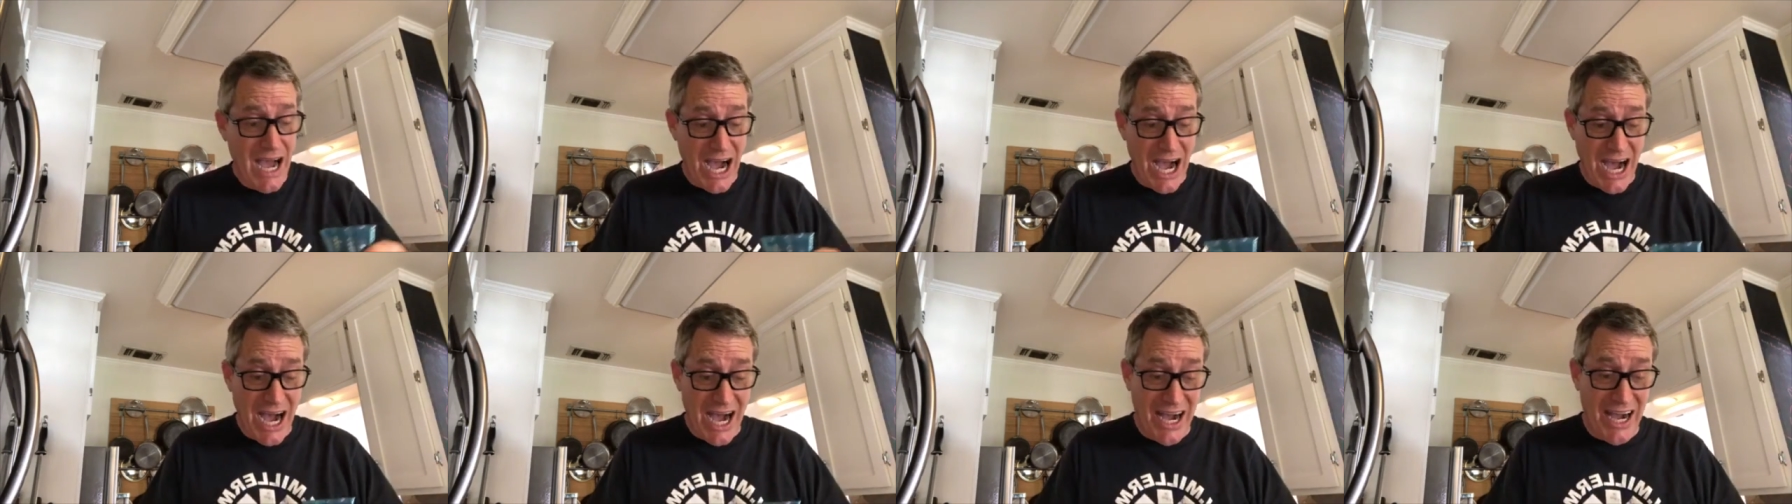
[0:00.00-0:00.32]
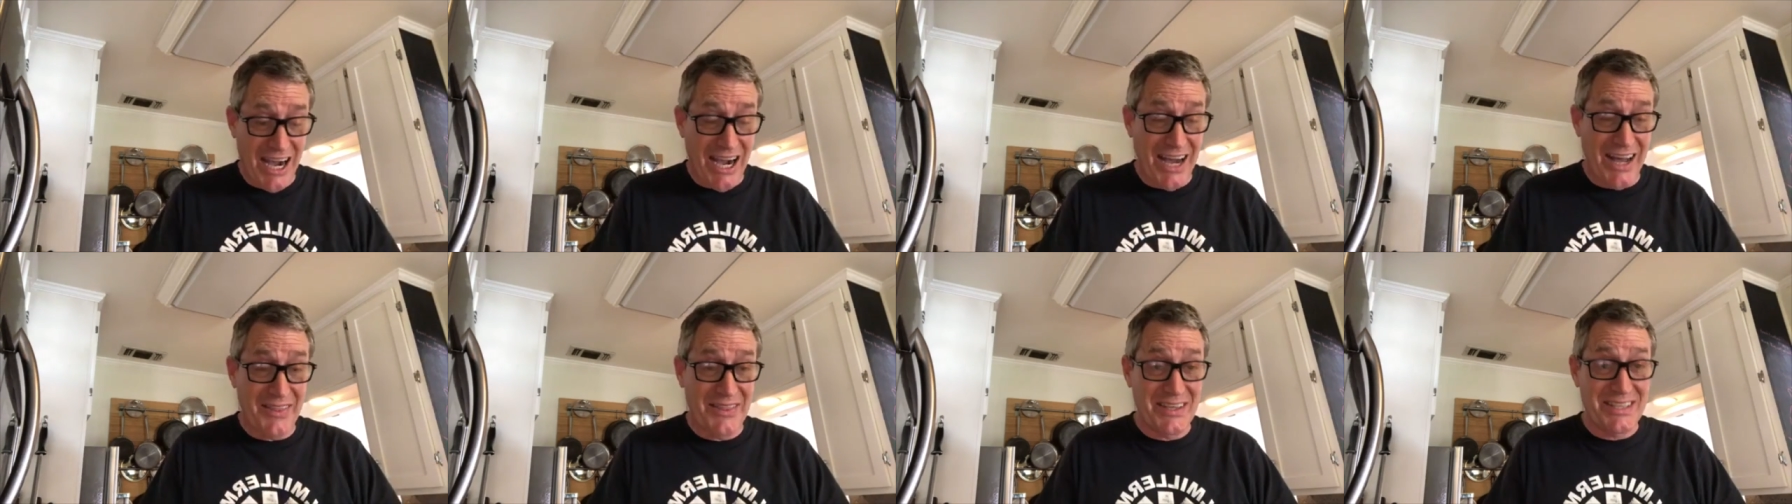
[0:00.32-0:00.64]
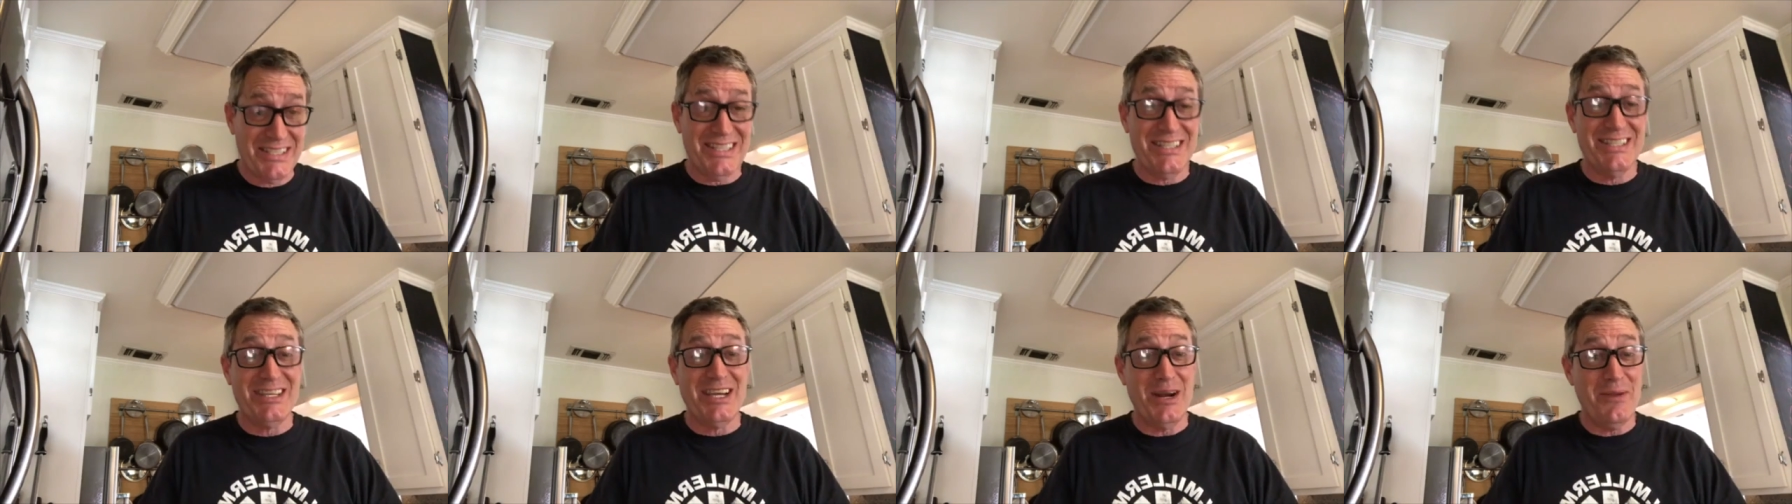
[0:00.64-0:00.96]
Uh, uh,
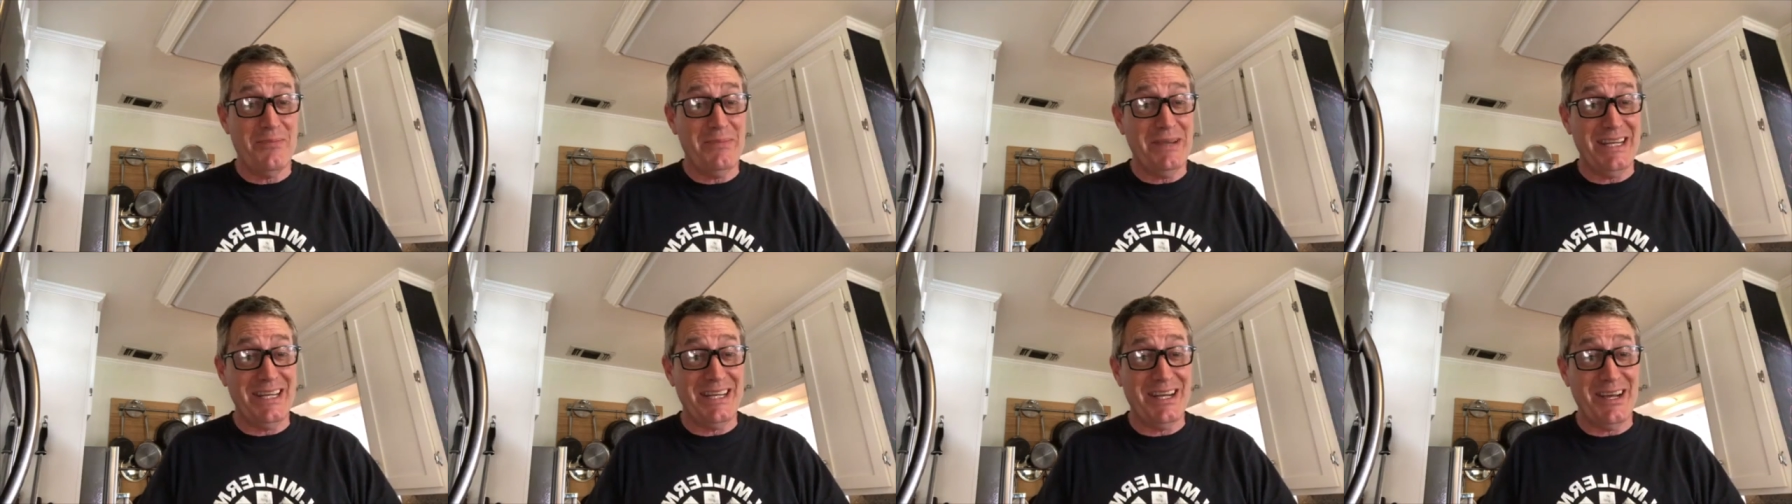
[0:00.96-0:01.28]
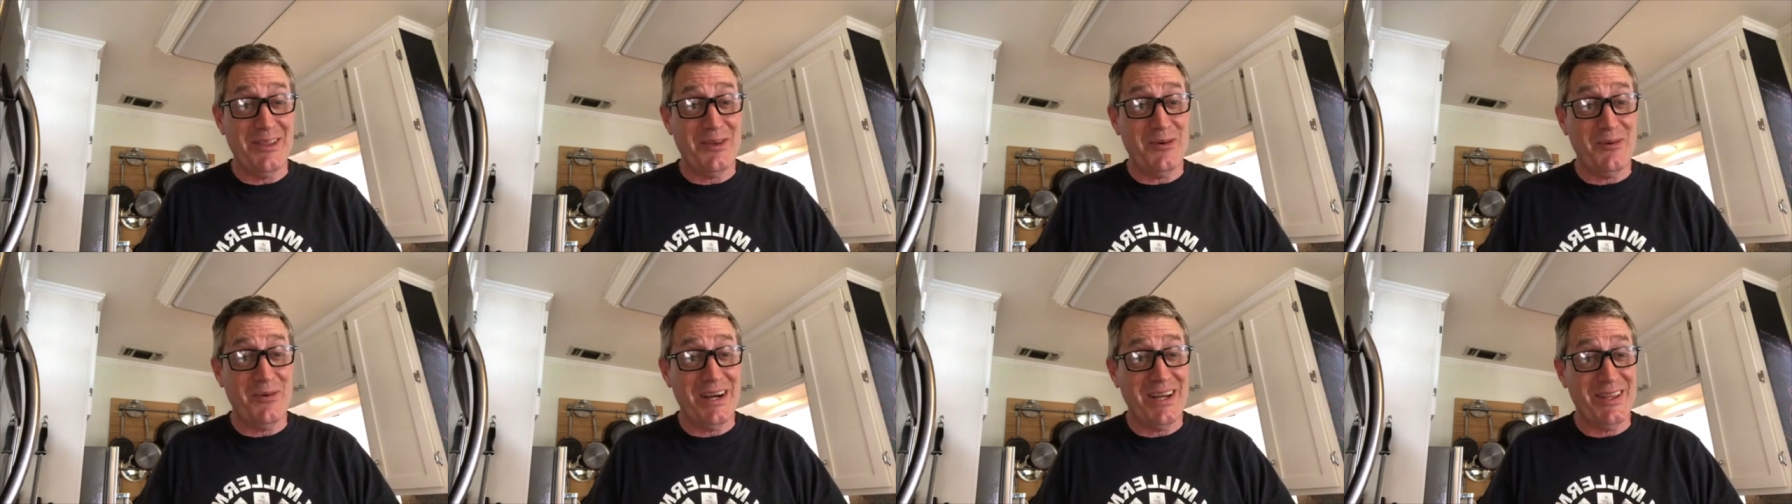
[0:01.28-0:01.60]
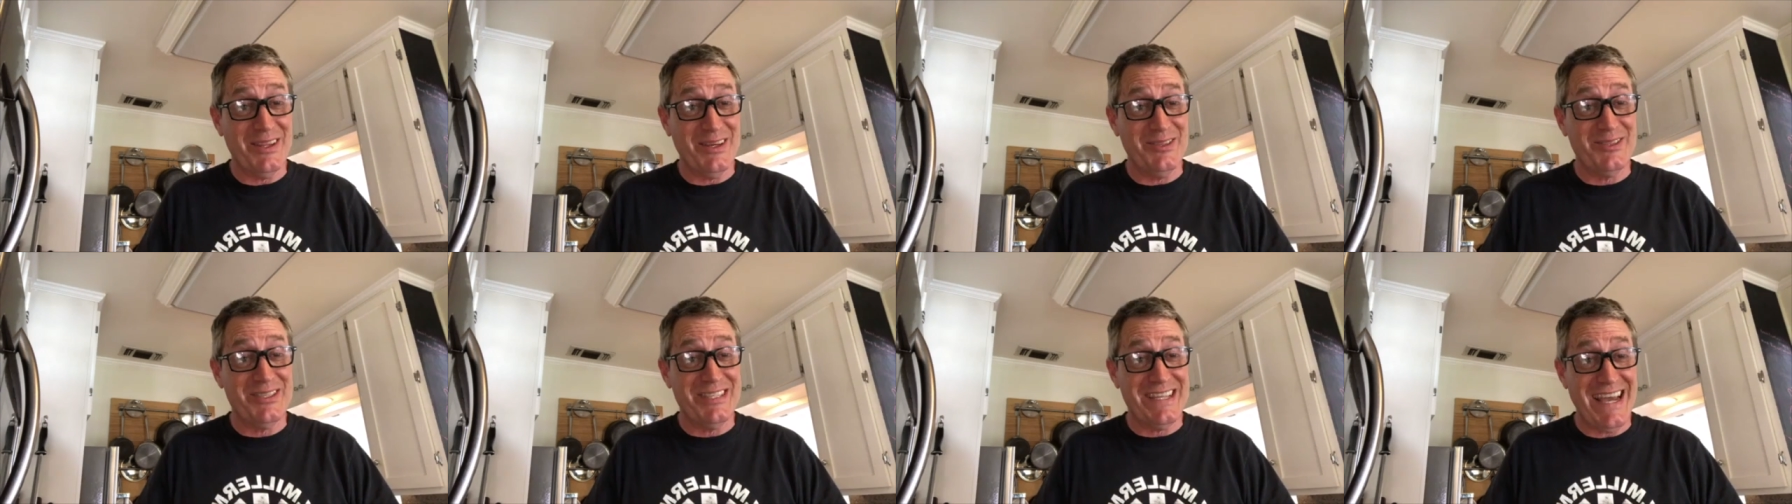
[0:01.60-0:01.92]
this is going to be another one
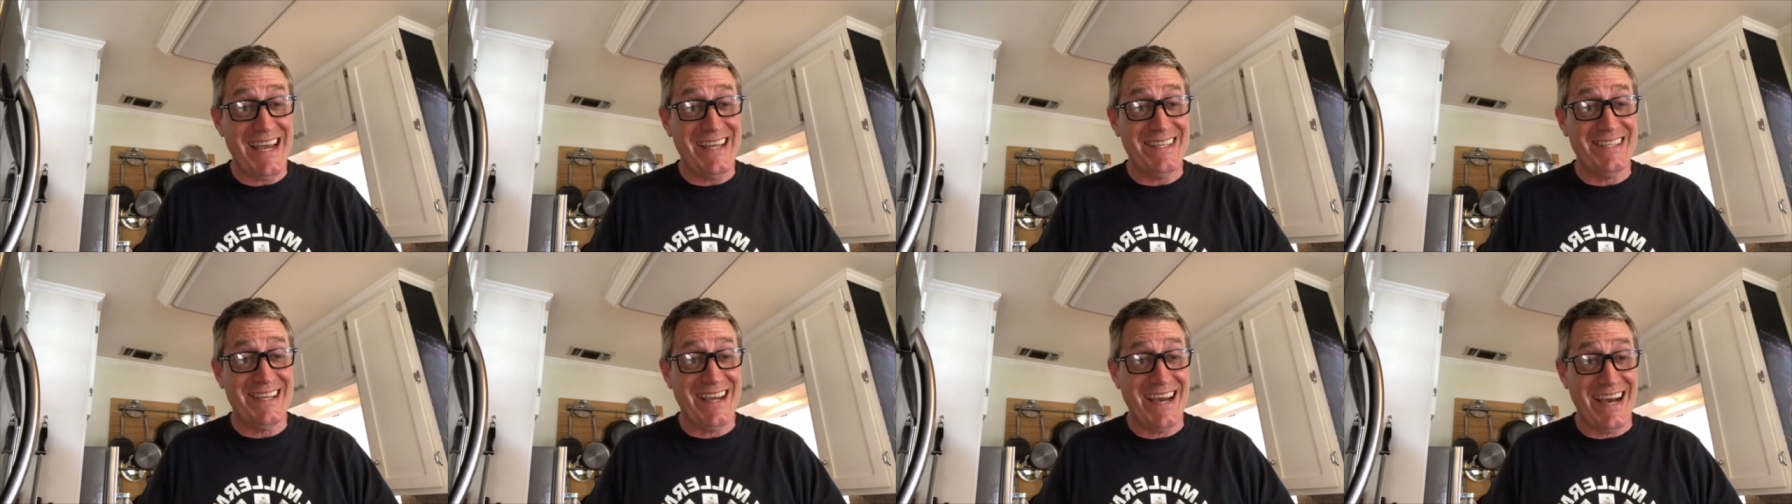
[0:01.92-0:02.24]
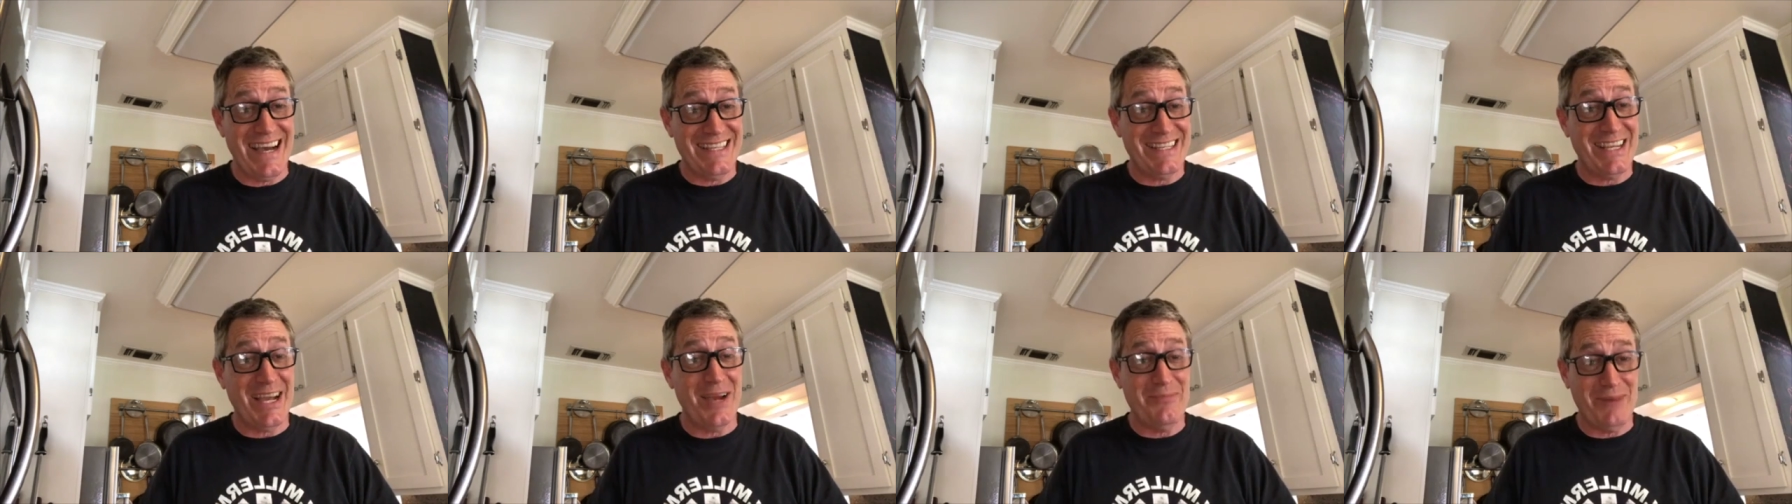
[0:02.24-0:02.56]
of those days, guys.